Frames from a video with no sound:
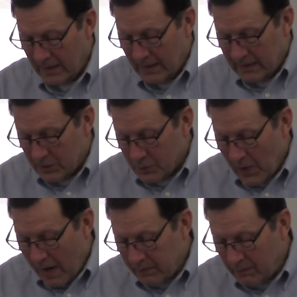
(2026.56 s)
This
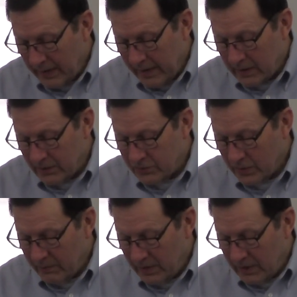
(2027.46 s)
probably
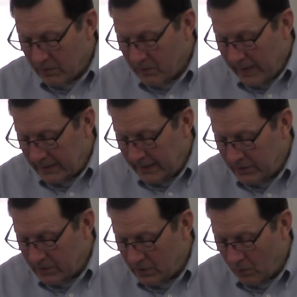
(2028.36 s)
contributed greatly
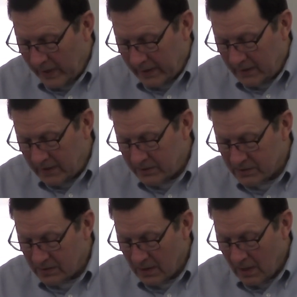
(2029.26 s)
to the wickedness
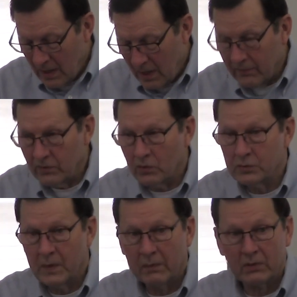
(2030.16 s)
of those
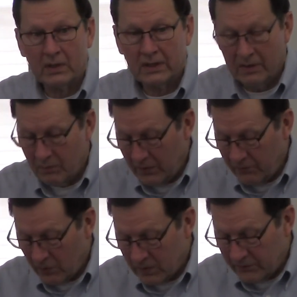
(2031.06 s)
people that lived
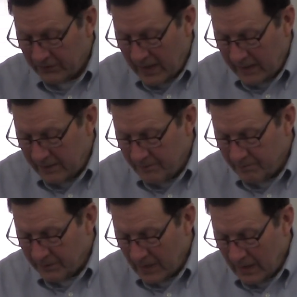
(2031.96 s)
before the flood.
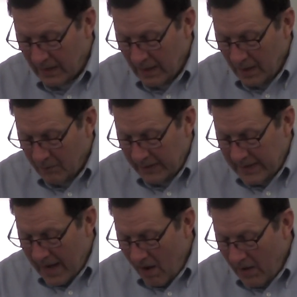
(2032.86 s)
But
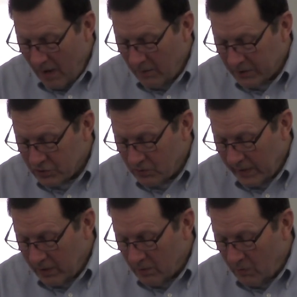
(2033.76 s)
now, how much
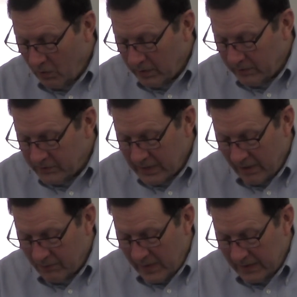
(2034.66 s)
greater motives have
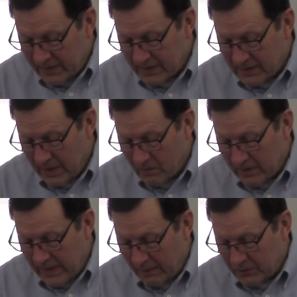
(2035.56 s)
men to seek
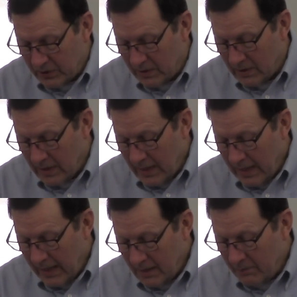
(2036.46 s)
redemption
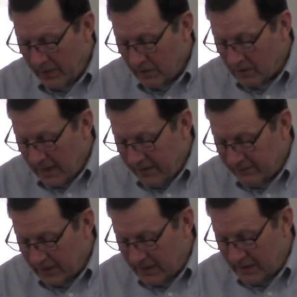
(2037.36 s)
and a better life
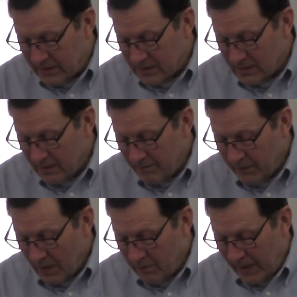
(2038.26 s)
than this?
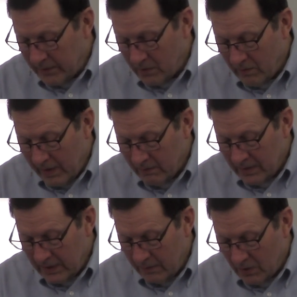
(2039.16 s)
by the great
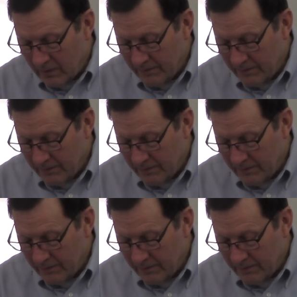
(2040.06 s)
Redeemer,